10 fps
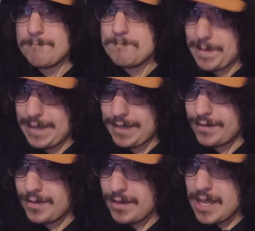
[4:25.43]
Maybe.
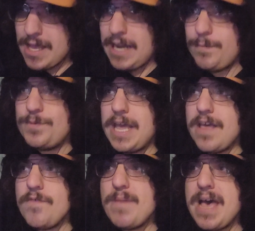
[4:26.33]
I
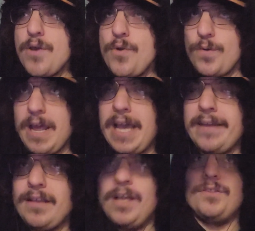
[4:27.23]
reserve my
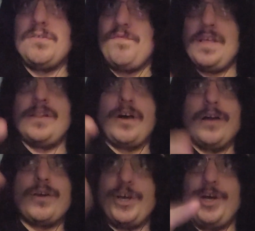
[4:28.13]
right to feel
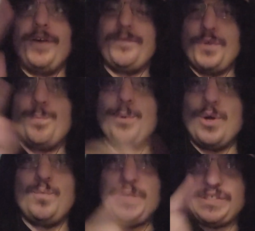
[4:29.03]

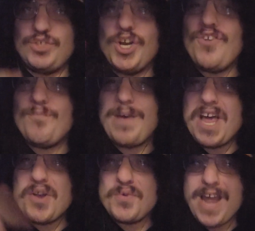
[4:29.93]
uncomfortable, reserve
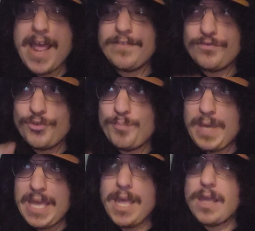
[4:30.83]
my right to
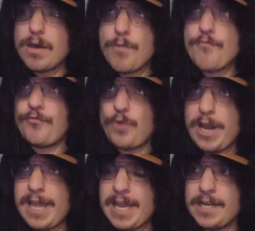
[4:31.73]
be
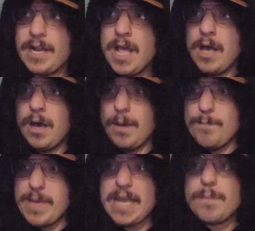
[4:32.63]
afraid. I
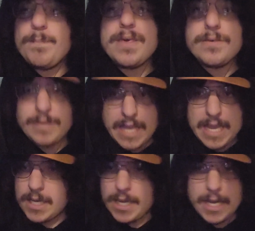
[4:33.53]
make
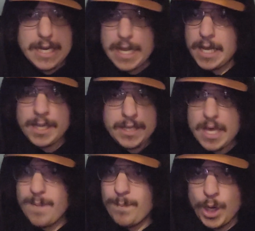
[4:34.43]
mistake and I
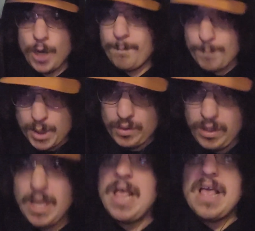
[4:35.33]
am humble
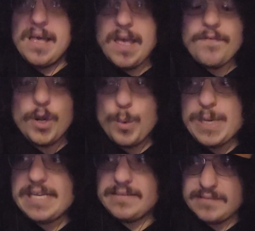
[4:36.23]

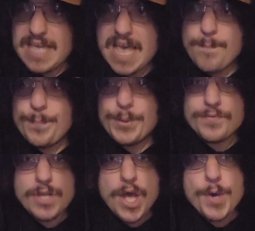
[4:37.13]
every step of
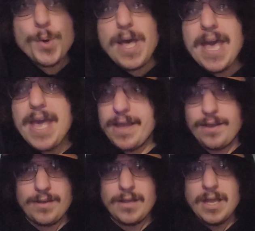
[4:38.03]
the way.
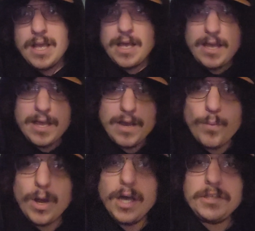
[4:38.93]
I
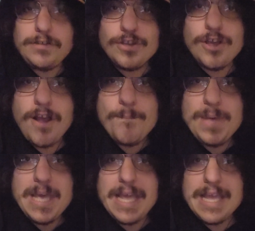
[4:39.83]
want to
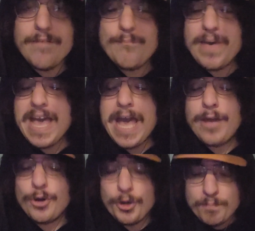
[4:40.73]
be a
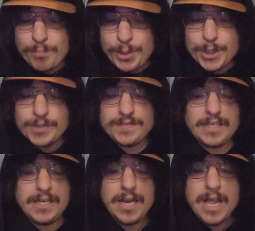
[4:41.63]
better
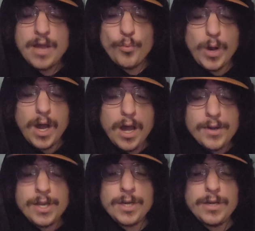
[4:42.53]
person,
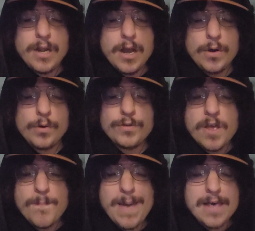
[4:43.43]
wanna know
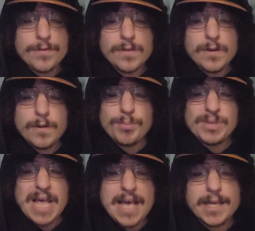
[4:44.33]
the master
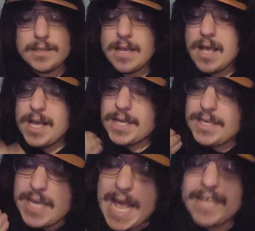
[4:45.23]
plan.
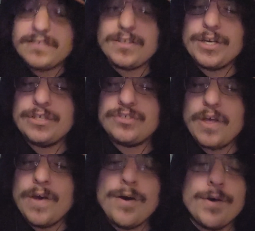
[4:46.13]
Cast your
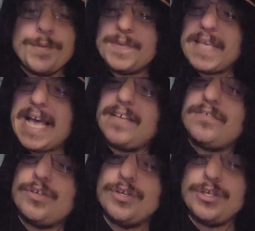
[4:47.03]
stone,
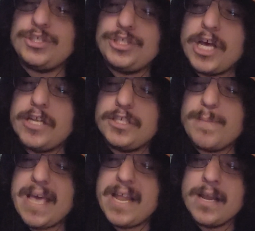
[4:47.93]
cast your
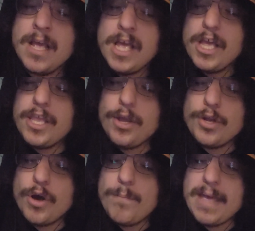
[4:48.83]
judgment, you
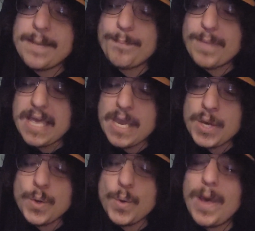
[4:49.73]
don't make me
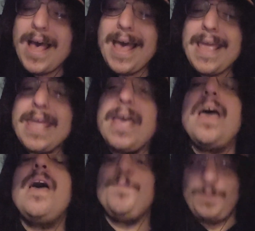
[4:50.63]
who I
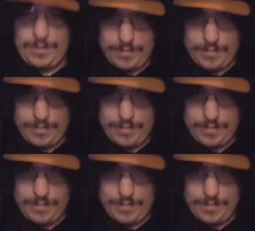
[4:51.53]
am.